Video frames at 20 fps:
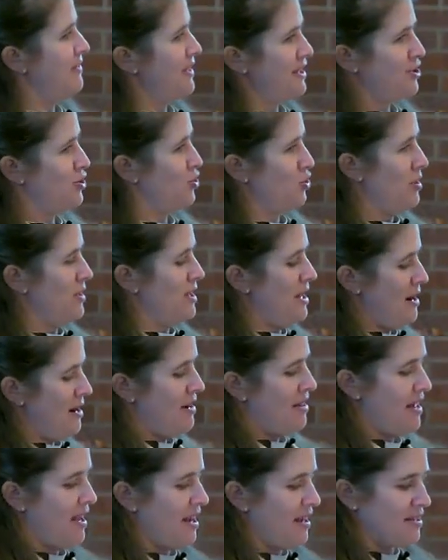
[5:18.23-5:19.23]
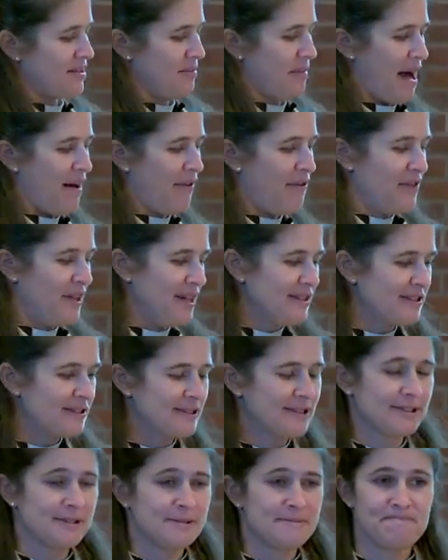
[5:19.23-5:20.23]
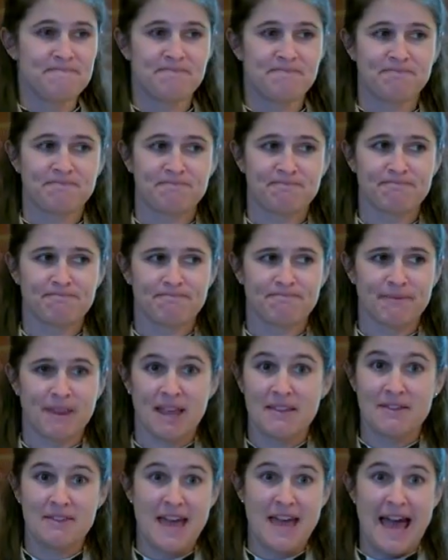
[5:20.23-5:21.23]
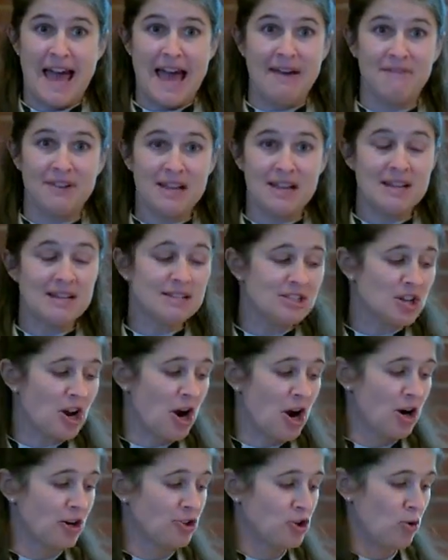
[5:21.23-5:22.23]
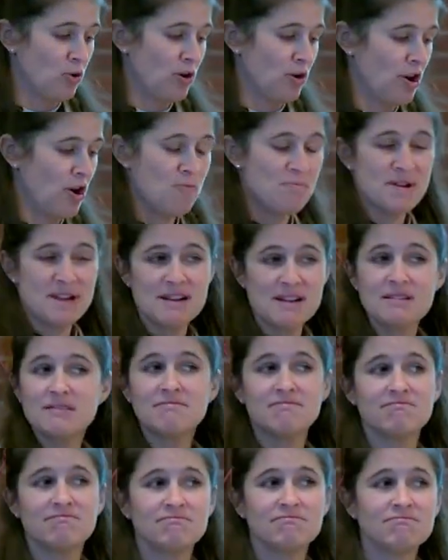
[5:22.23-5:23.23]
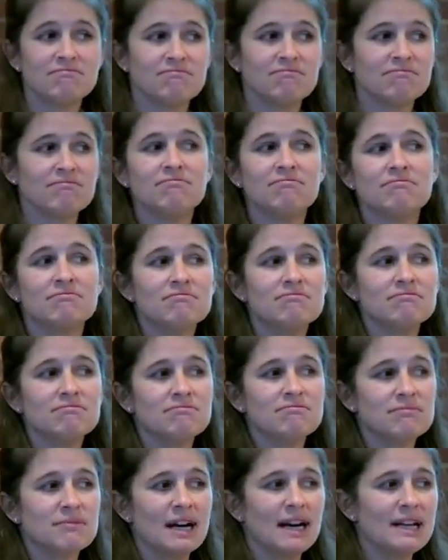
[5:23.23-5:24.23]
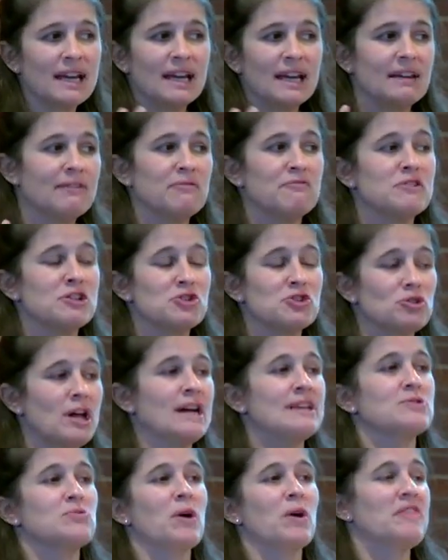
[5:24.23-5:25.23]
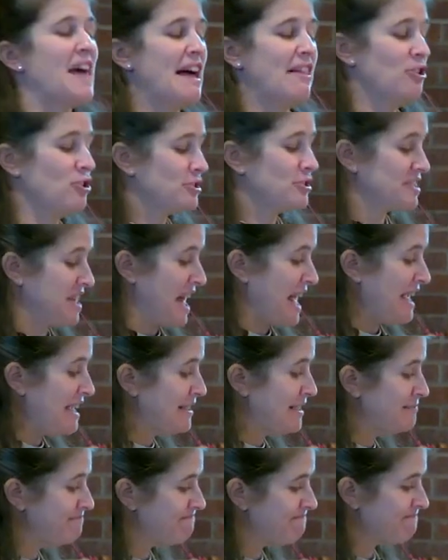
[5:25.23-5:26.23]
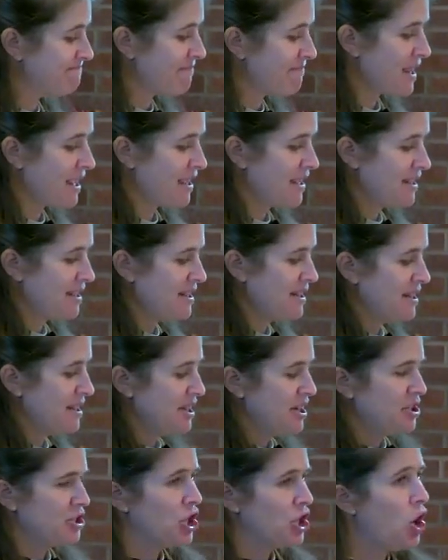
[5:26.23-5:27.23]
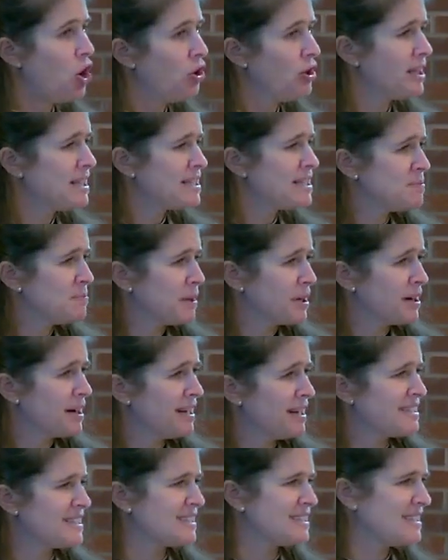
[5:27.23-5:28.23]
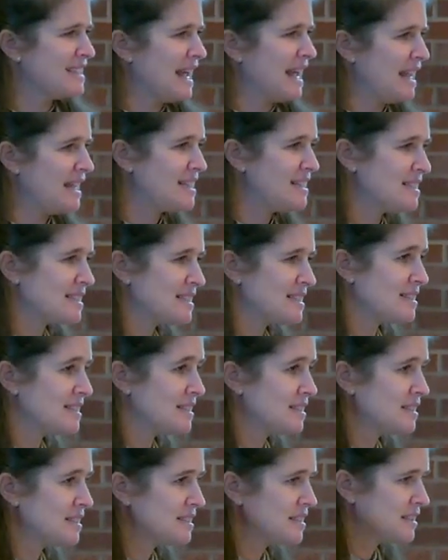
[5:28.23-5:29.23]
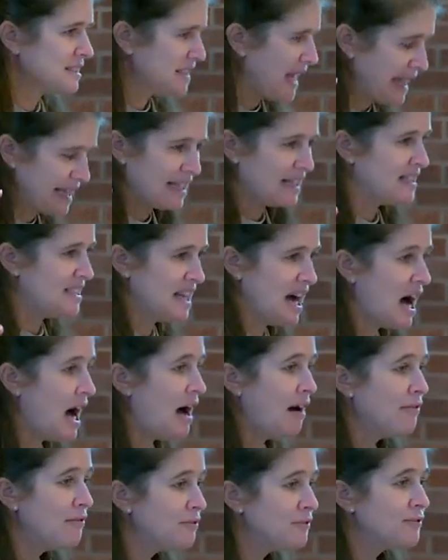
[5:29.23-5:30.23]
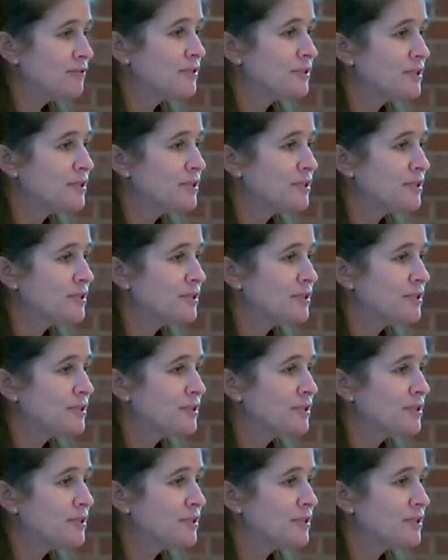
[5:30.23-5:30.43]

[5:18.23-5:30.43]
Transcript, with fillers: of extraordinary things about this. The heavens are torn open. I can't even visualize what that looks like. The Holy Spirit descends like a dove,